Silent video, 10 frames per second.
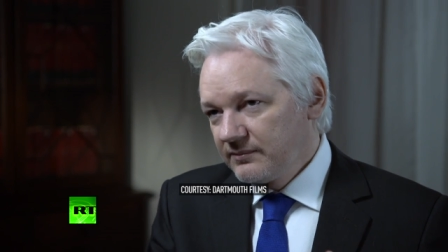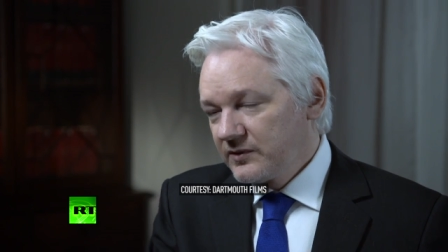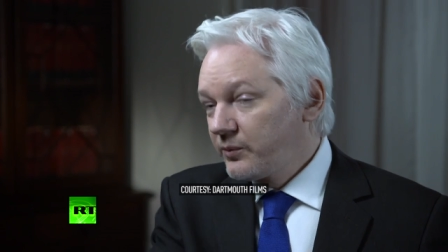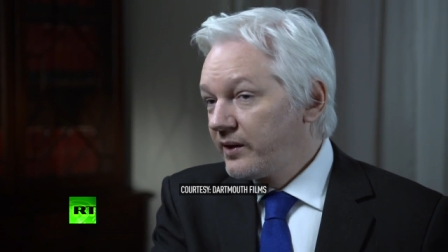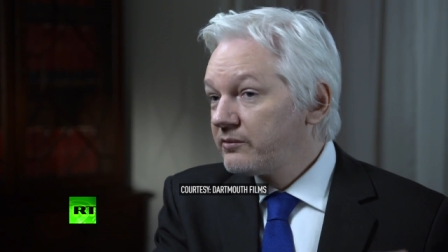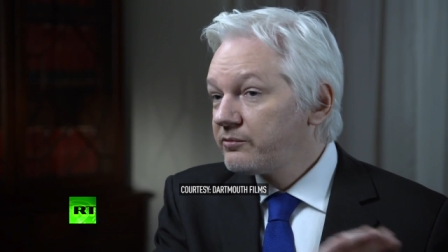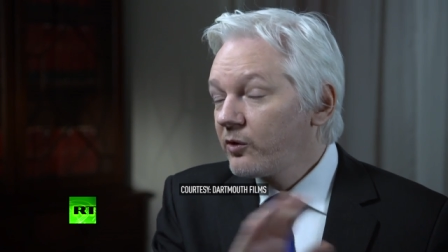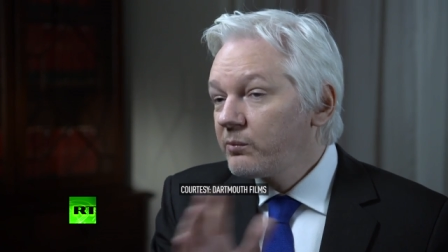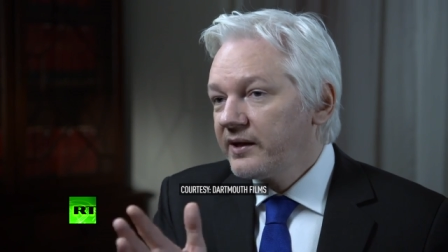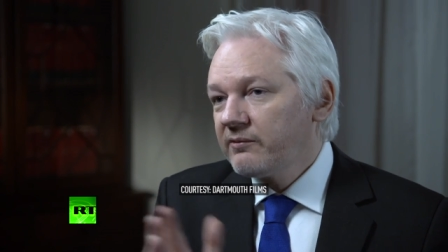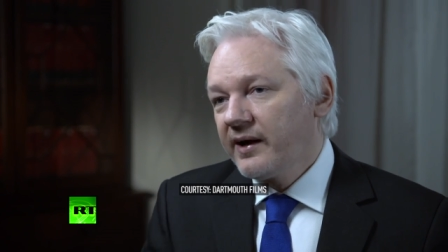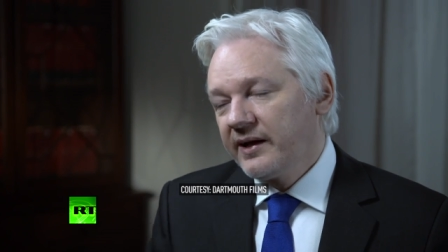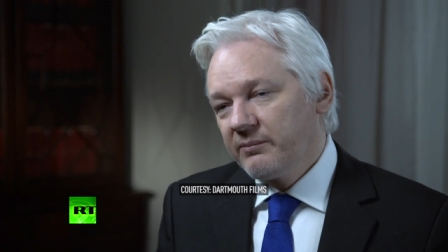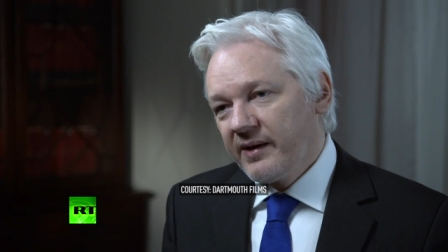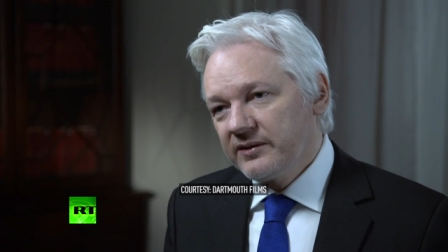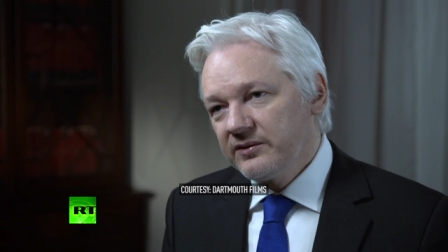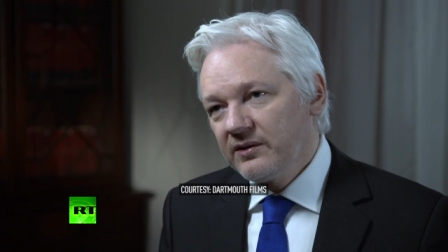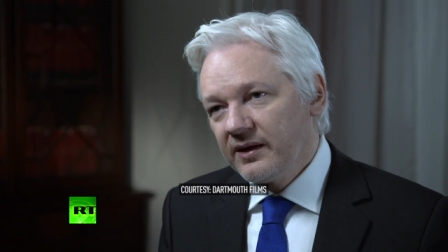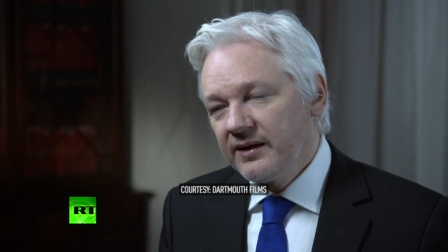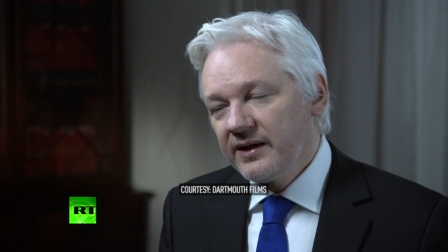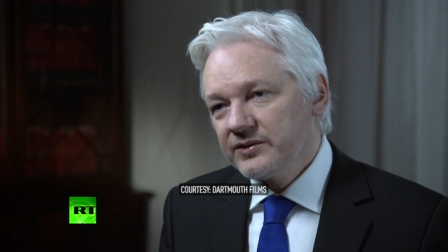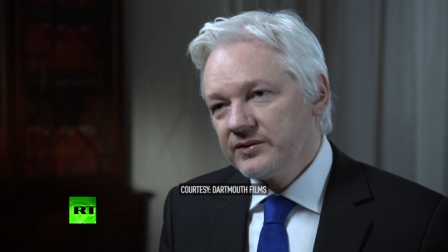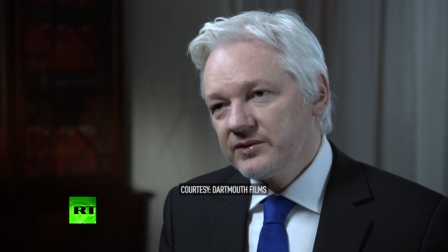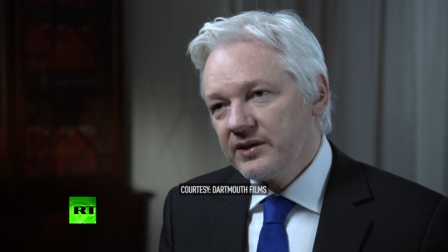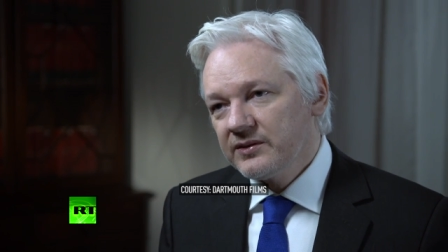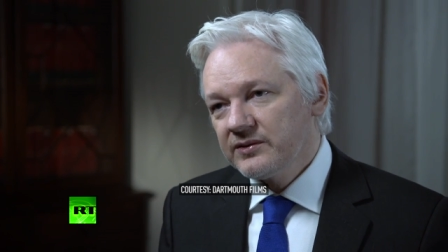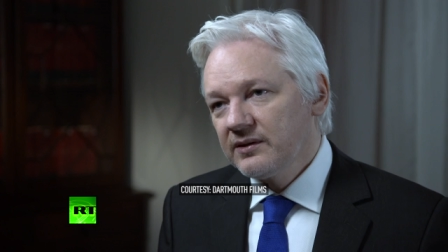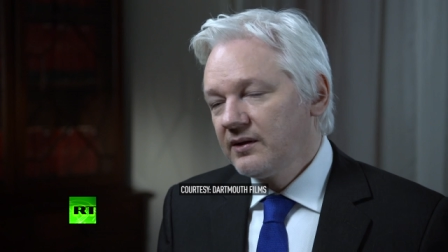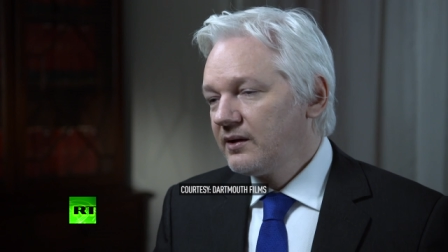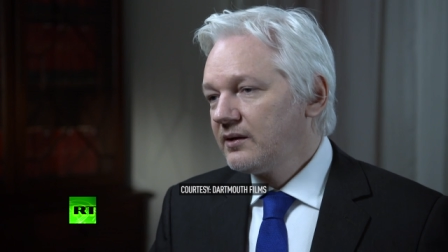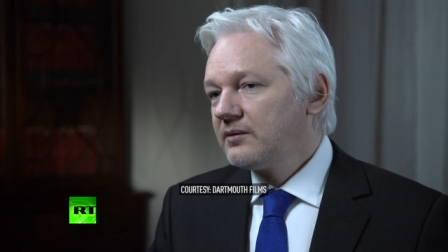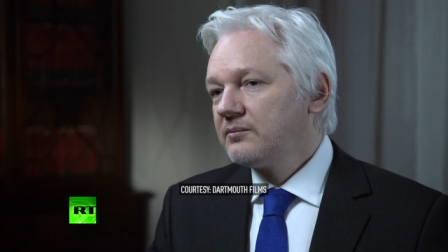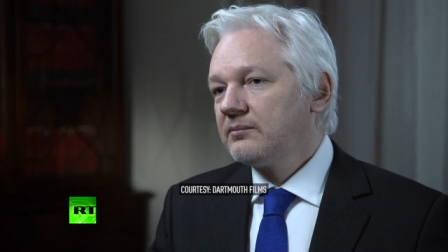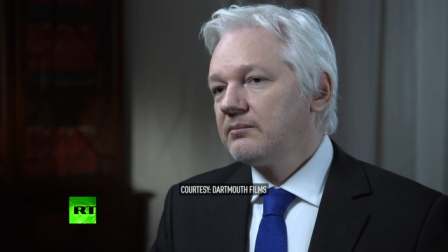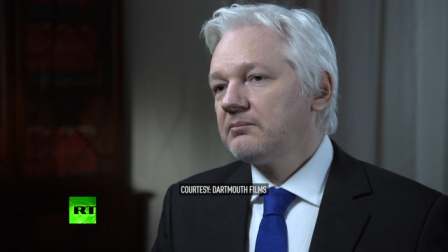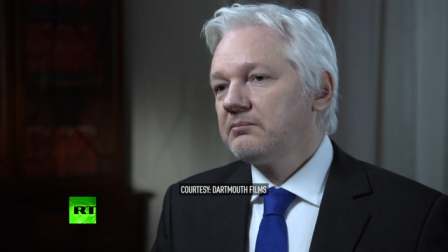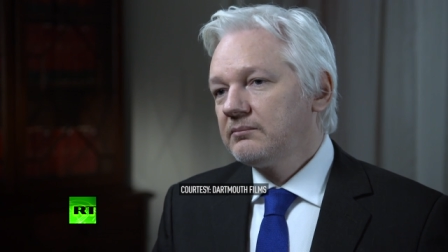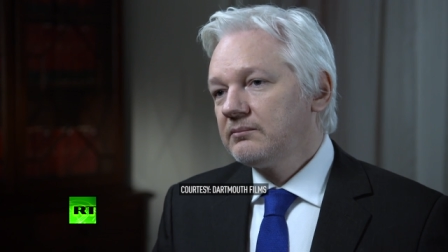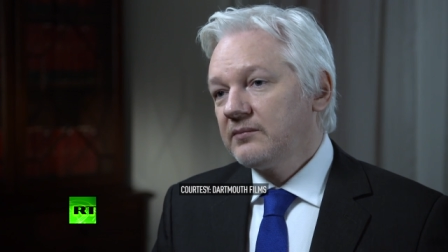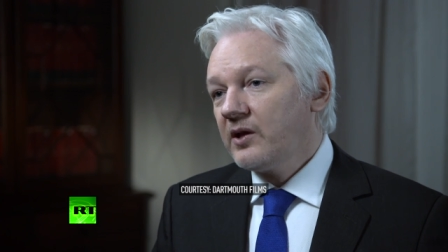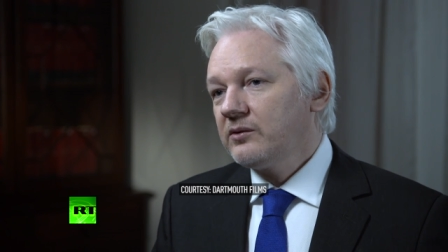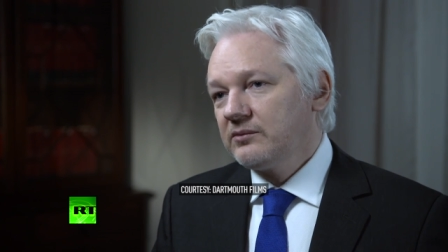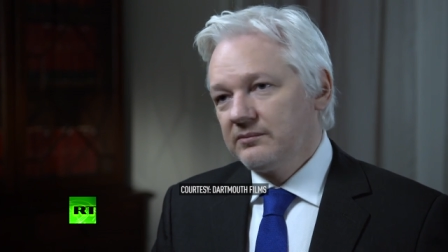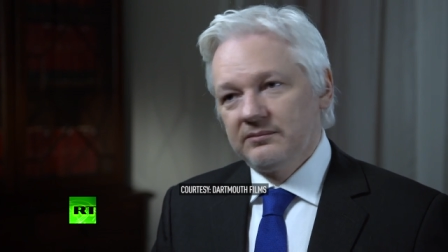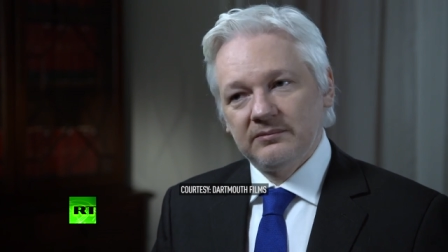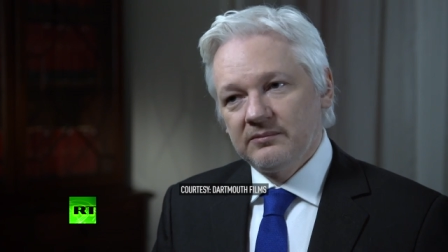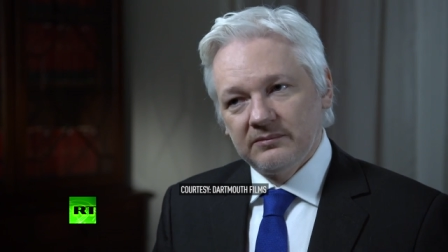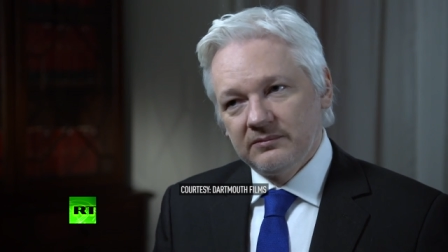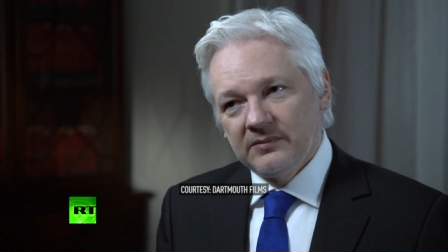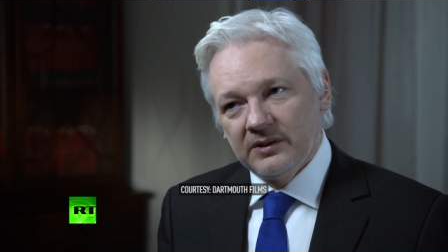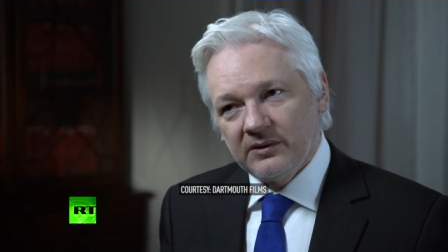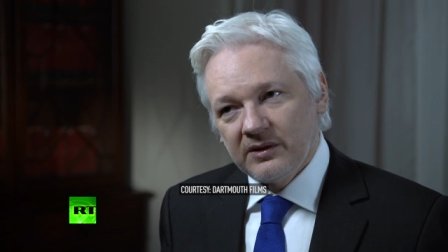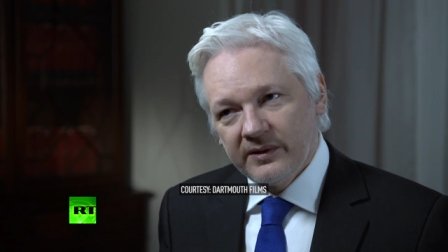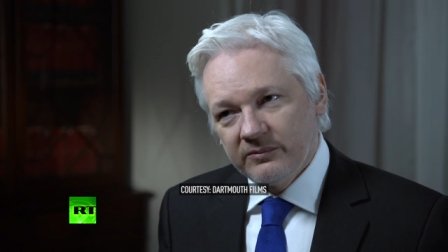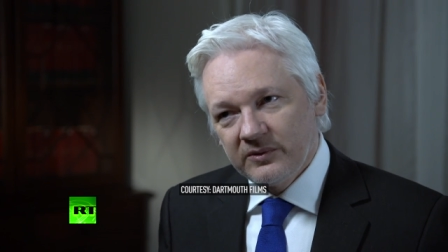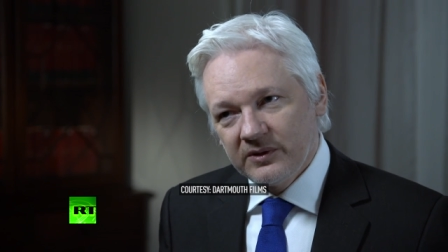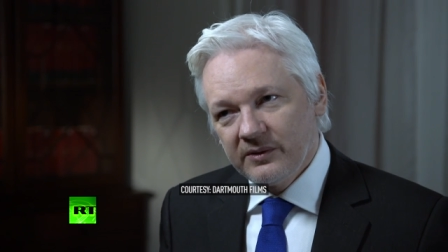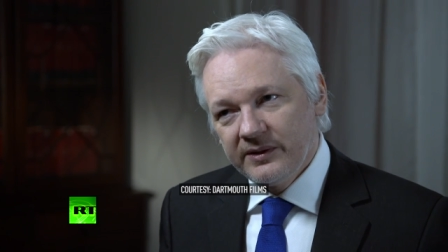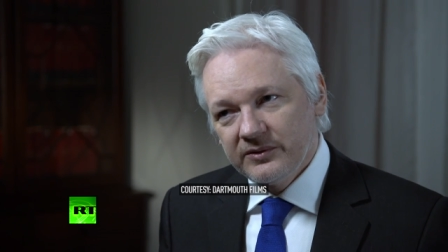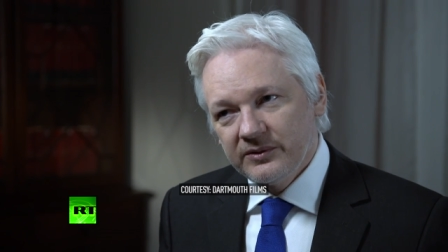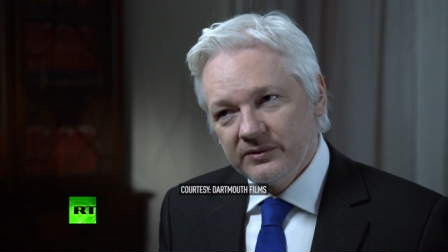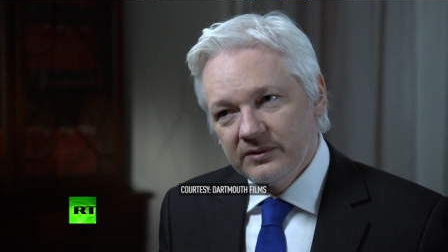Sweden formally writing back to United Nations says, no, we're not going to.